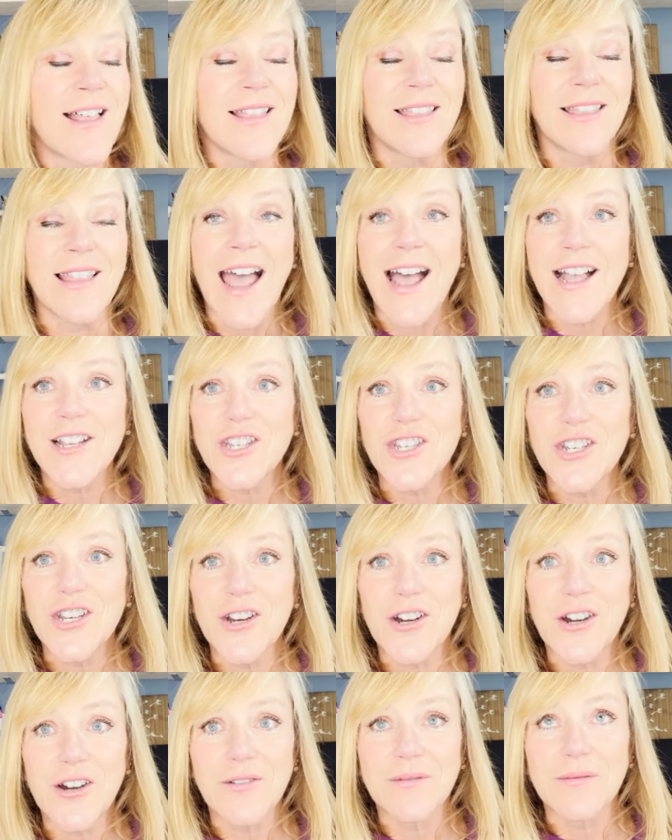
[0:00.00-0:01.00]
Last
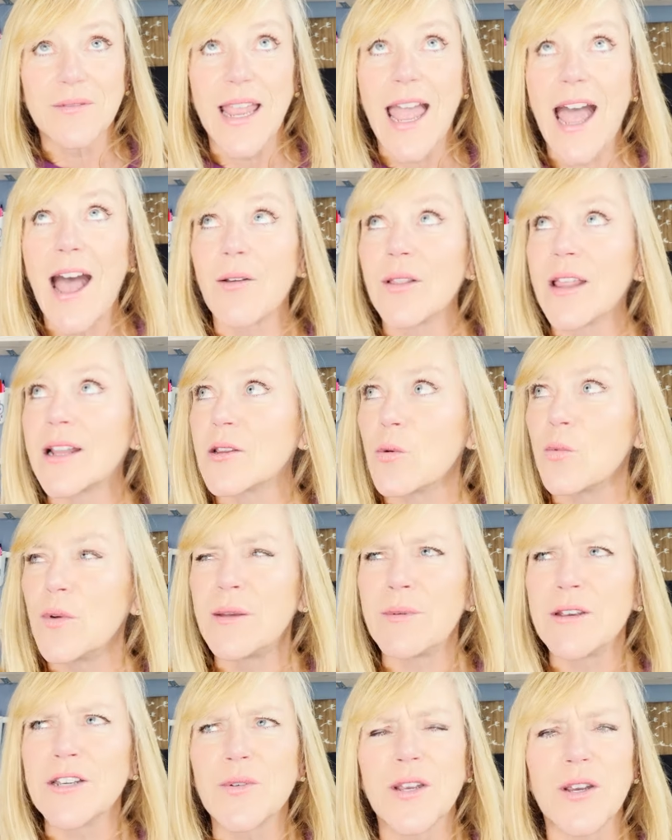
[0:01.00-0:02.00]
year, at like the
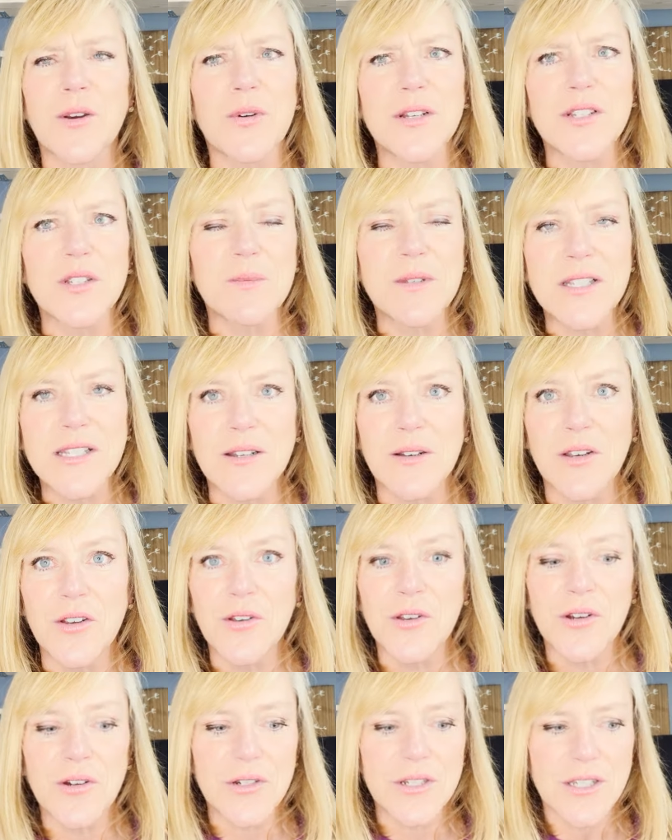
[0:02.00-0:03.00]
week between Christmas and
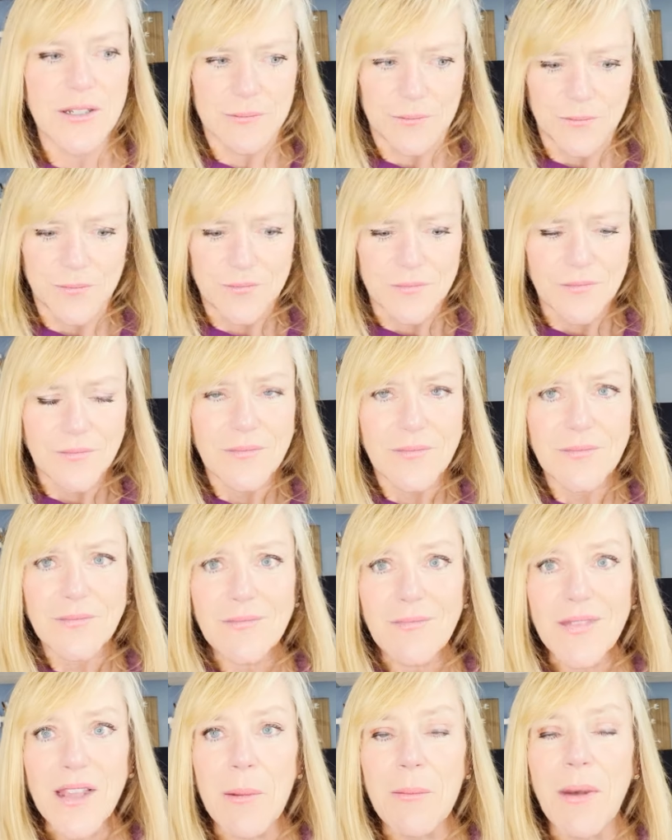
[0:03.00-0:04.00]
New Year's,
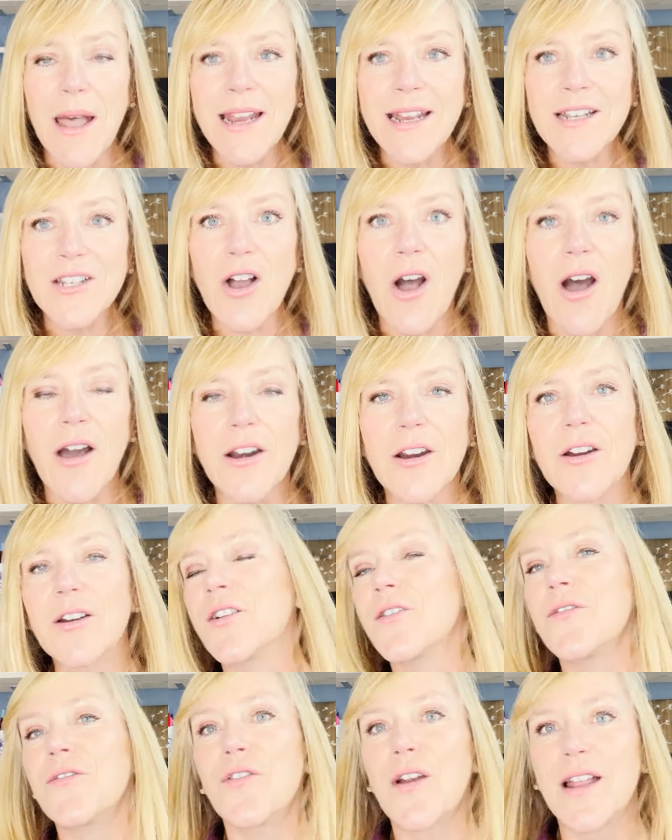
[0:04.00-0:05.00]
my daughter and
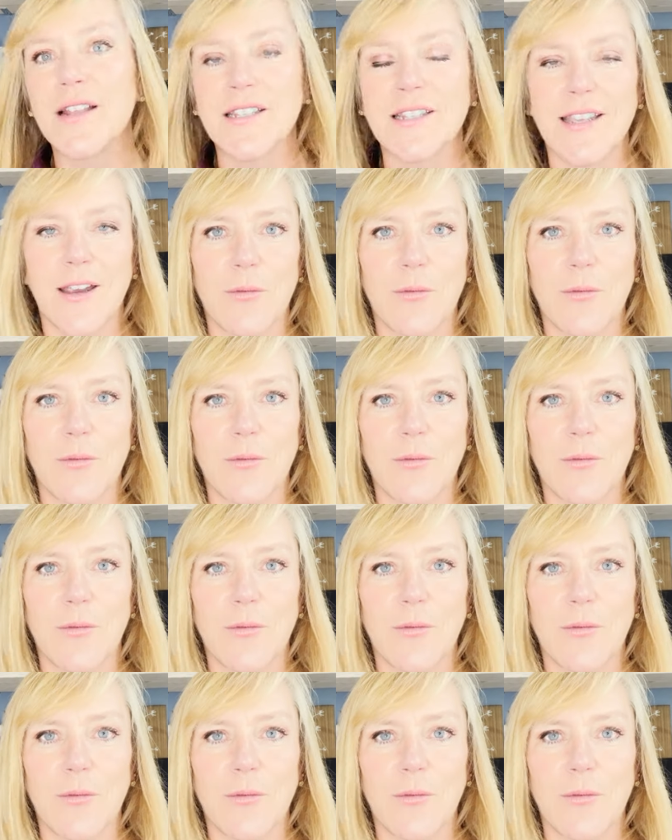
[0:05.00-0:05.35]
her friends, they